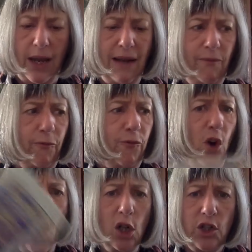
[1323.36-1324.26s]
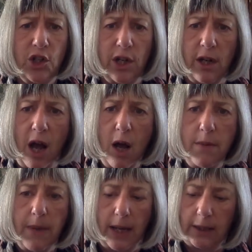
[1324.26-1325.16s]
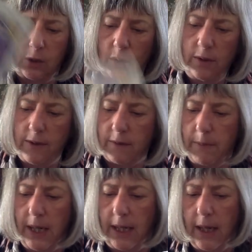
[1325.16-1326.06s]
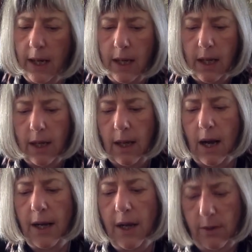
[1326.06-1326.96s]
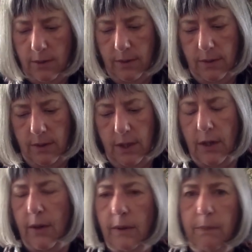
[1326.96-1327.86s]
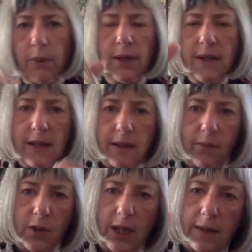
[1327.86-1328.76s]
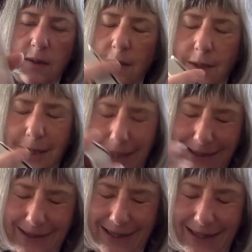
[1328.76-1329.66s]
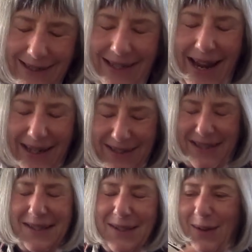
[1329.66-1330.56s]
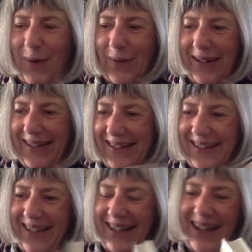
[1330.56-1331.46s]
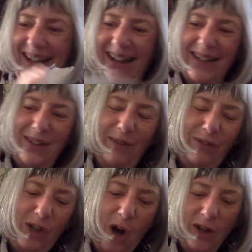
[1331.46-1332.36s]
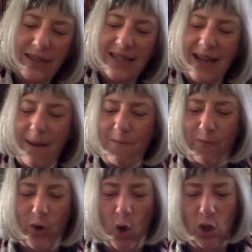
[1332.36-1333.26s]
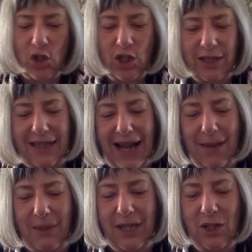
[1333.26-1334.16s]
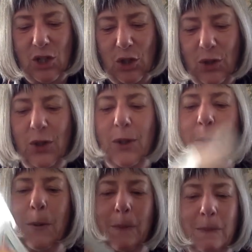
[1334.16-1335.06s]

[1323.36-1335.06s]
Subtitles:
And fortune. Oh, my goodness me. I don't, you know, Princess of Decks. Sorry. You've got some fortune coming to you.